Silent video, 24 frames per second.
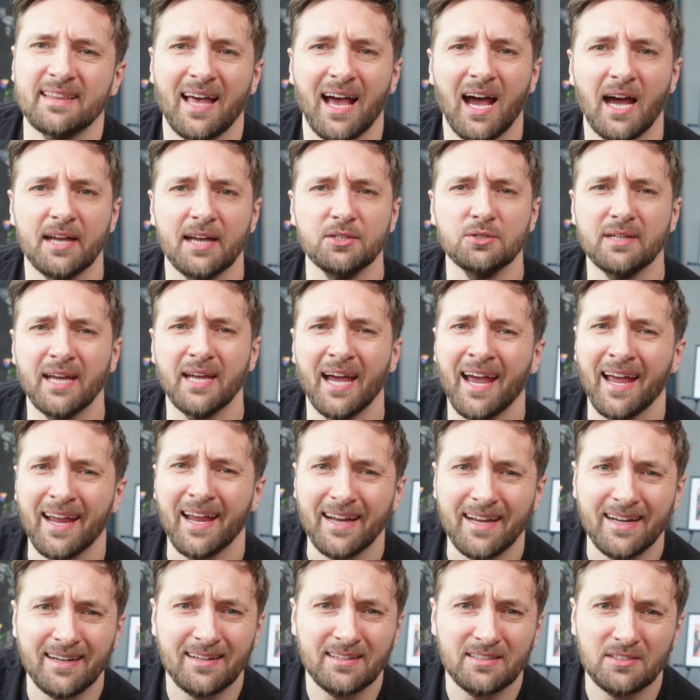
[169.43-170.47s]
Are you gay?
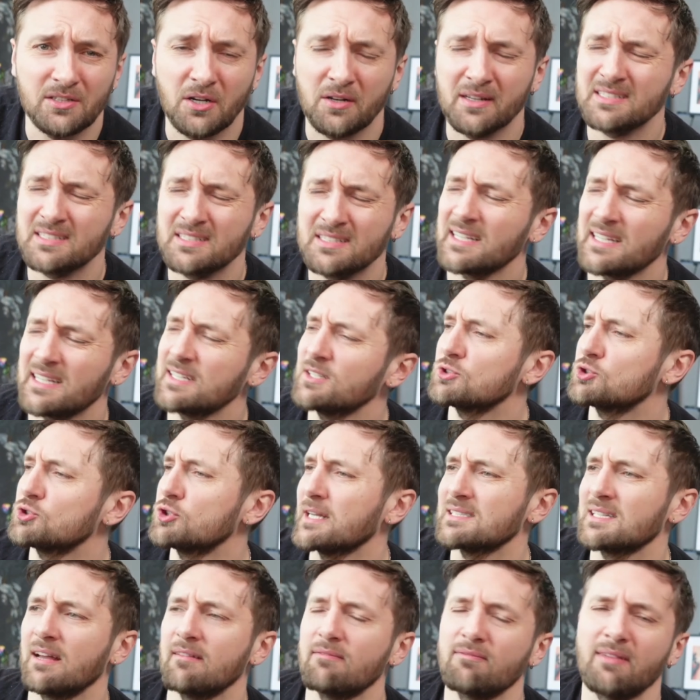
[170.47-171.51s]
Let's say you're dressed
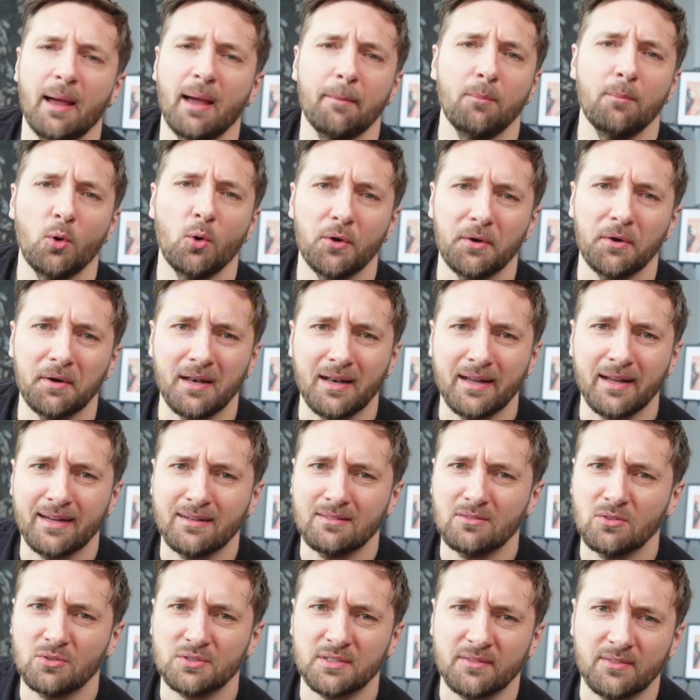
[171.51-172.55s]
like flamboyantly or
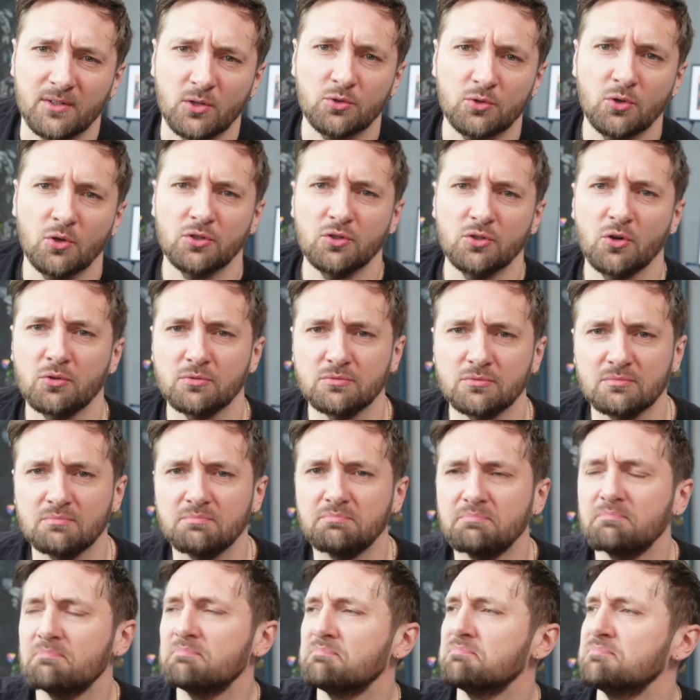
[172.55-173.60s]
something, or you're
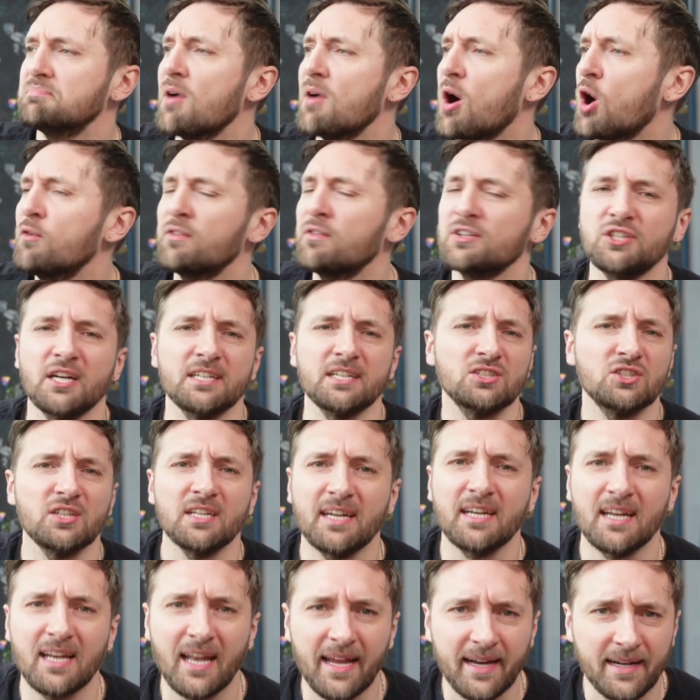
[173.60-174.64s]
over
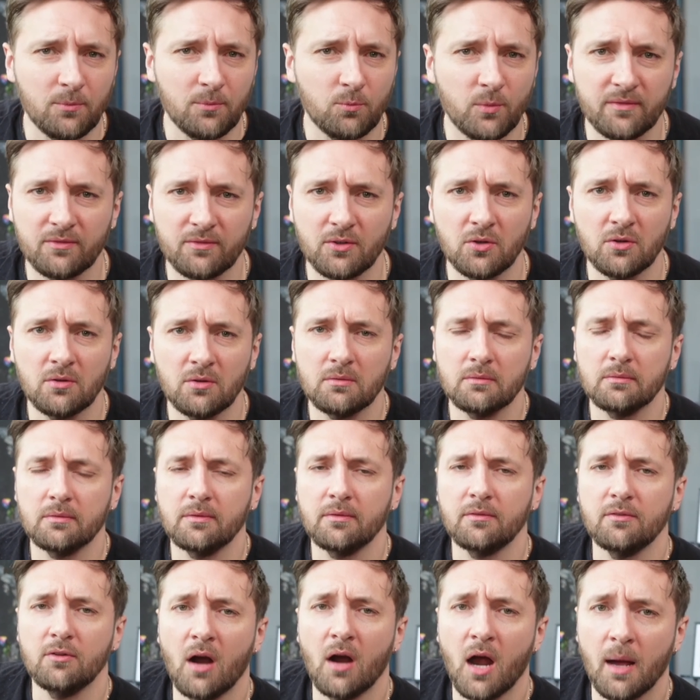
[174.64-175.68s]
gesticulating with your
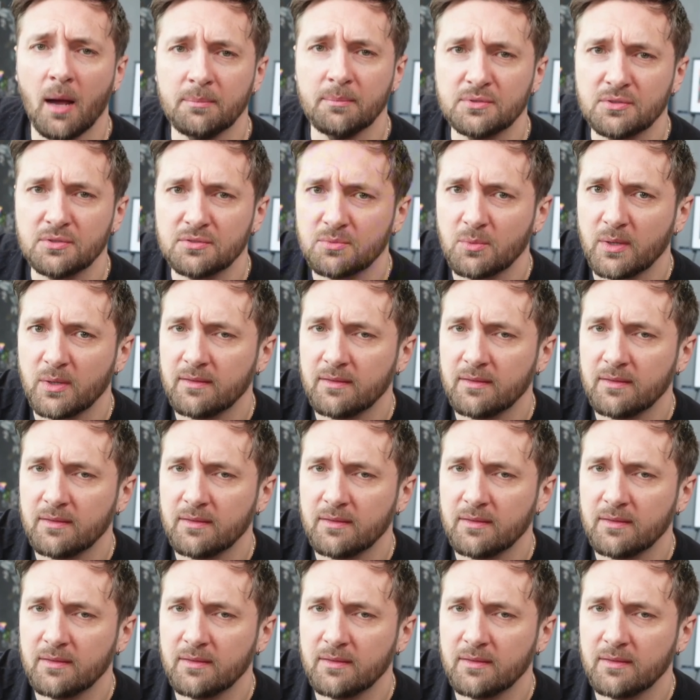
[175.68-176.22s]
arms or whatever.